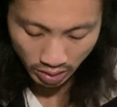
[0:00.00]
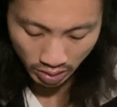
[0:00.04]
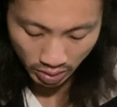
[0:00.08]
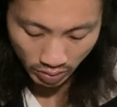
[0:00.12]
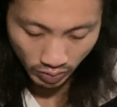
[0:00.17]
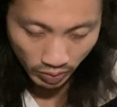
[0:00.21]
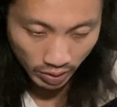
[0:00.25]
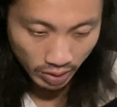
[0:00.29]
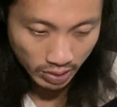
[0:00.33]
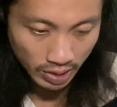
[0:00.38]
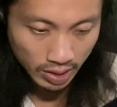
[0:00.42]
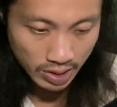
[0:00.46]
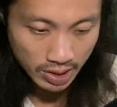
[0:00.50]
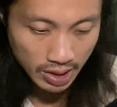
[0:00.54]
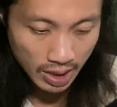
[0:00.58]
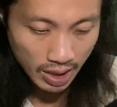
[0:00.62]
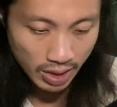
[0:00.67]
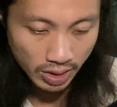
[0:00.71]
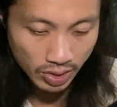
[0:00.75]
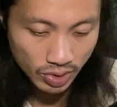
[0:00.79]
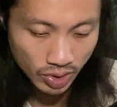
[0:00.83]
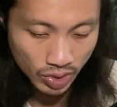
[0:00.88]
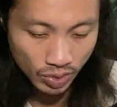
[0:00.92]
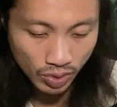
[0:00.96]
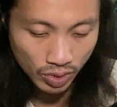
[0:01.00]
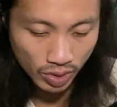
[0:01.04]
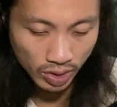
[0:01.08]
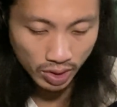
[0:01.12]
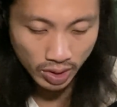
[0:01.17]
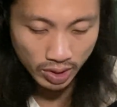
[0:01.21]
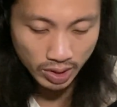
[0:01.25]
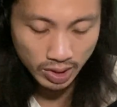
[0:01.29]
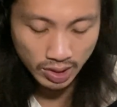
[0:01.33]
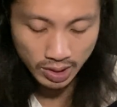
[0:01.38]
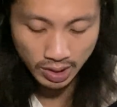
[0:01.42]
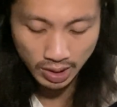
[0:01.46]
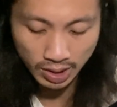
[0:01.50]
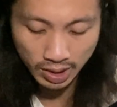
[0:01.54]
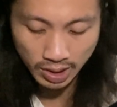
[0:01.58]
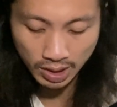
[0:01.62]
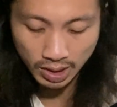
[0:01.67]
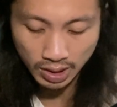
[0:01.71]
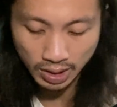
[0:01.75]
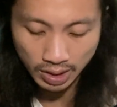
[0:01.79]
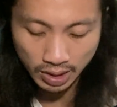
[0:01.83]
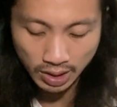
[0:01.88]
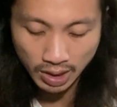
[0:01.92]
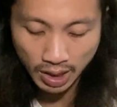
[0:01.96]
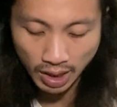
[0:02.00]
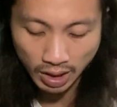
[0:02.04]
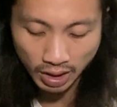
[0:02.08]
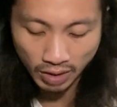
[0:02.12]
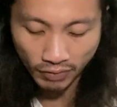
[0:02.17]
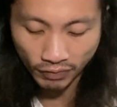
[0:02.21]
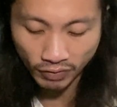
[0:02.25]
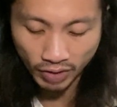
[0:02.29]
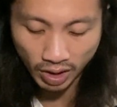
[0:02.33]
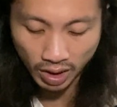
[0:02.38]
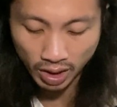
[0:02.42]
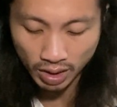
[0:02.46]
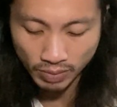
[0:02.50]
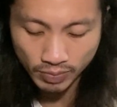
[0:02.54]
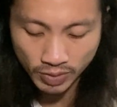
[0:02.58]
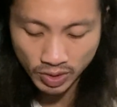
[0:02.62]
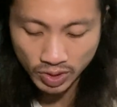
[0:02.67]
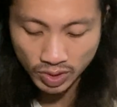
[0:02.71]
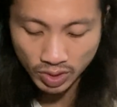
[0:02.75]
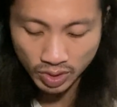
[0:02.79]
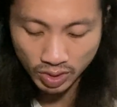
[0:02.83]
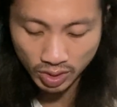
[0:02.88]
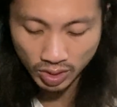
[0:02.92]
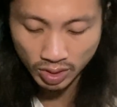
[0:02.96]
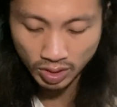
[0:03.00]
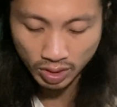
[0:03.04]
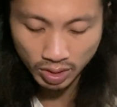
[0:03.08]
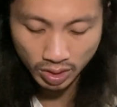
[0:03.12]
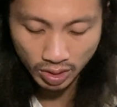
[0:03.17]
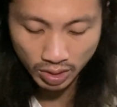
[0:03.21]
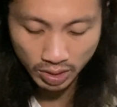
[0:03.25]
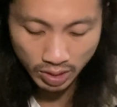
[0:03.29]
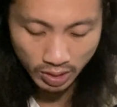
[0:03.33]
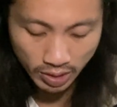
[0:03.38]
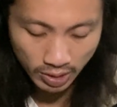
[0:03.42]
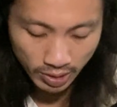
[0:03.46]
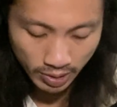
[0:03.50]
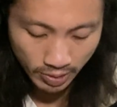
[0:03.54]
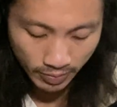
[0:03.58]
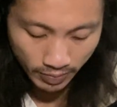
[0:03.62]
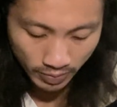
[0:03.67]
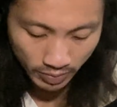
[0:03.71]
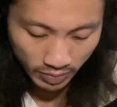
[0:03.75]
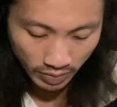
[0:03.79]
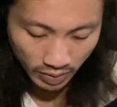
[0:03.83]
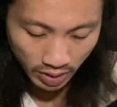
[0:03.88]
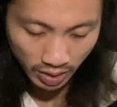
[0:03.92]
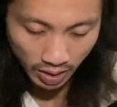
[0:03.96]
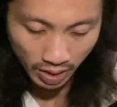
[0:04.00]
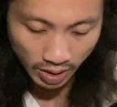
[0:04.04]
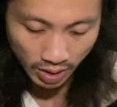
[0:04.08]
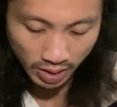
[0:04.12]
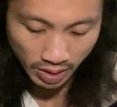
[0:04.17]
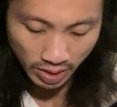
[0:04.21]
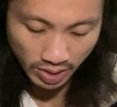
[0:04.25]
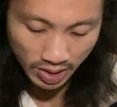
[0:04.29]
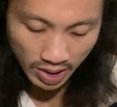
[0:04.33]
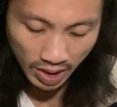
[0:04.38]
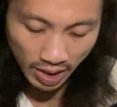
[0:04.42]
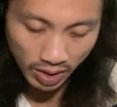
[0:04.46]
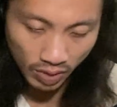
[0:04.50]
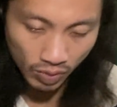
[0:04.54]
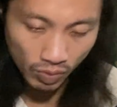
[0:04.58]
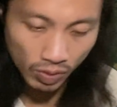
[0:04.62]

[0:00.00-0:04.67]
We have the Ten of Swords, King of Cups, and the Ten of